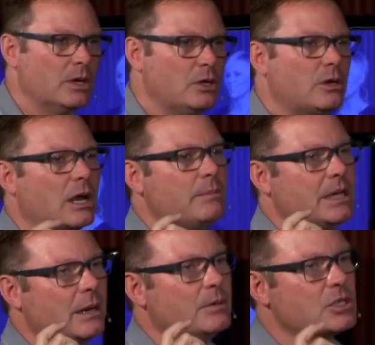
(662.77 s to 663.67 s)
You got to
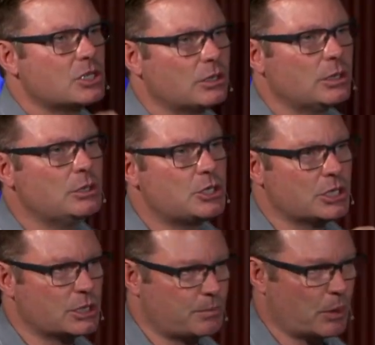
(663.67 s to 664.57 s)
become a
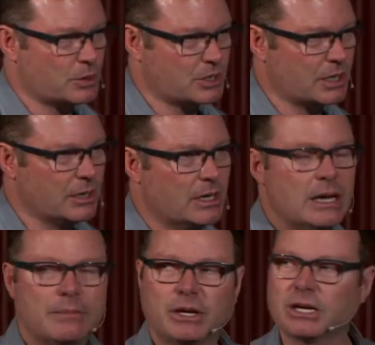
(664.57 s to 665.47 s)
solutions person
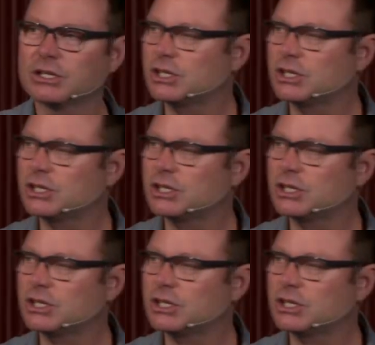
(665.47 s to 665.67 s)
because